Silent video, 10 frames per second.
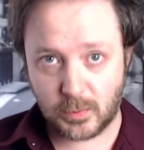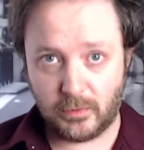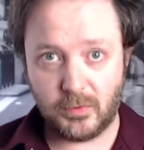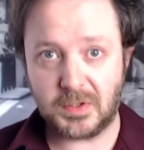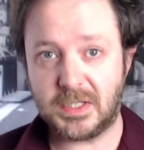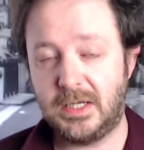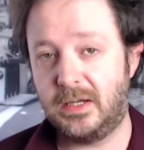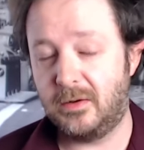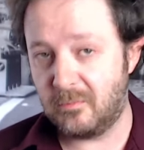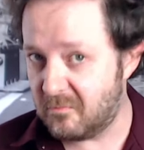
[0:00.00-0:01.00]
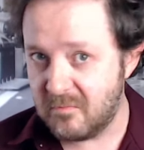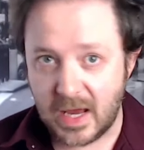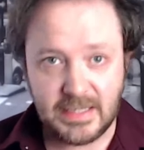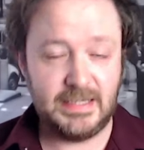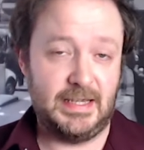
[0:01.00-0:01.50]
that we've not seen in
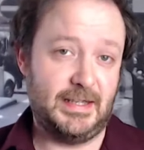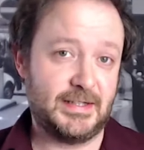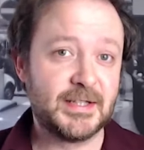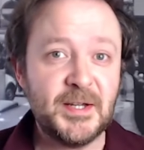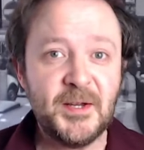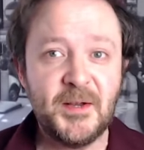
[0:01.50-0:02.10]
many years.